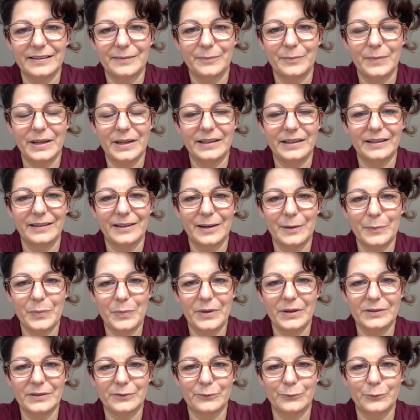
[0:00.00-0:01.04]
making up
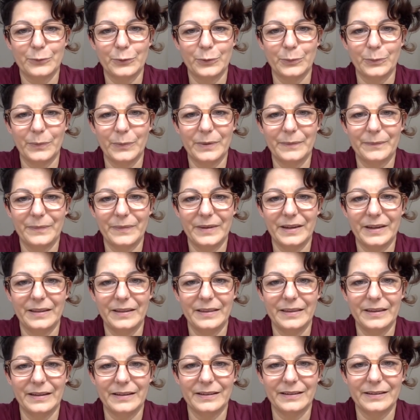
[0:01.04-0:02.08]
this room in
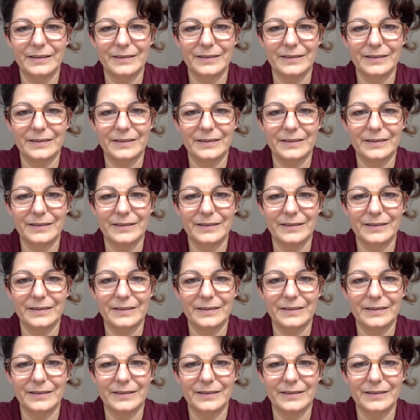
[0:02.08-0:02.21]
the